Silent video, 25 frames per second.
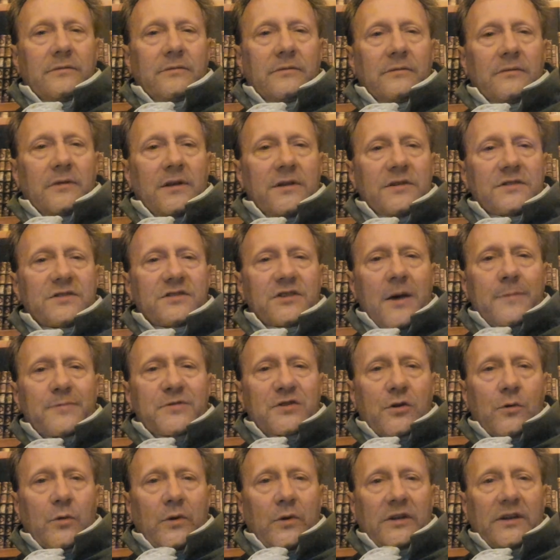And
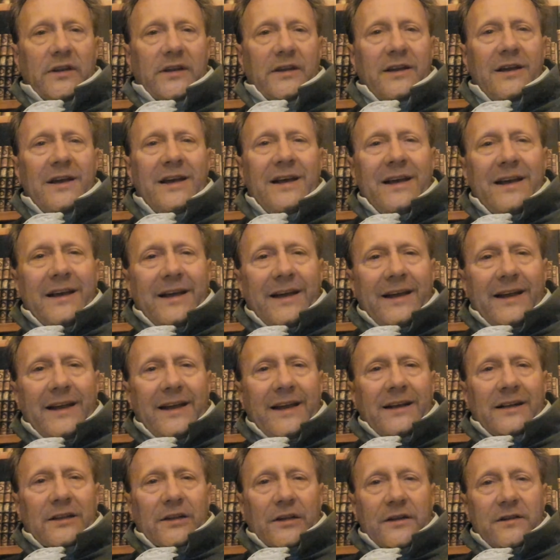subsequently,
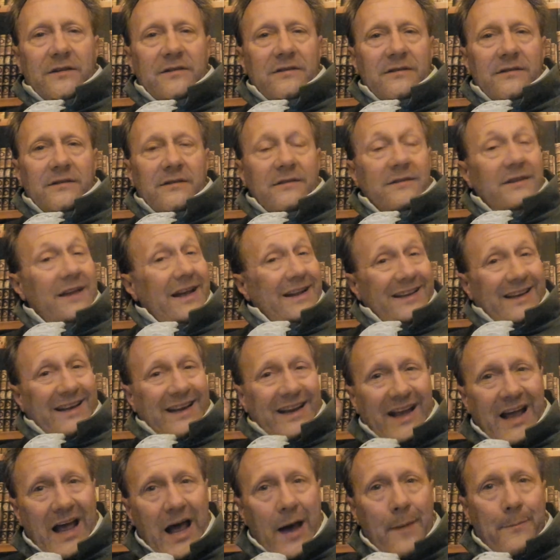England, that
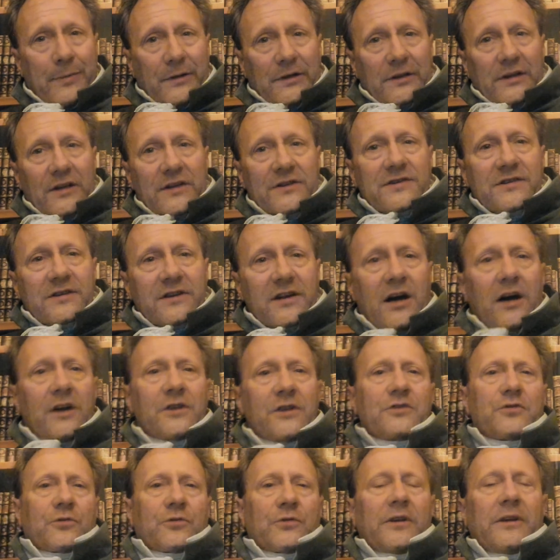capitalist
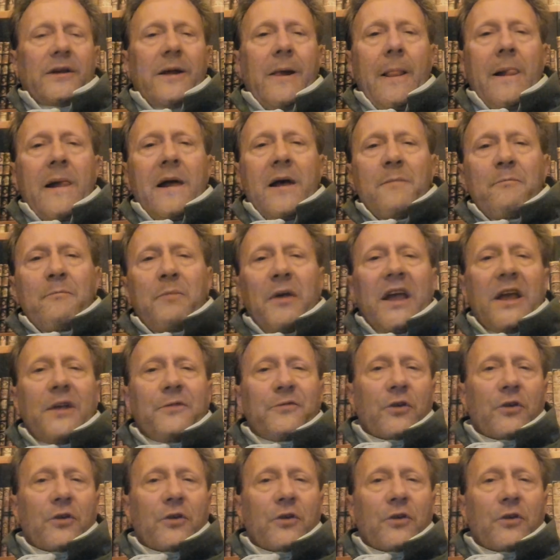country, paid for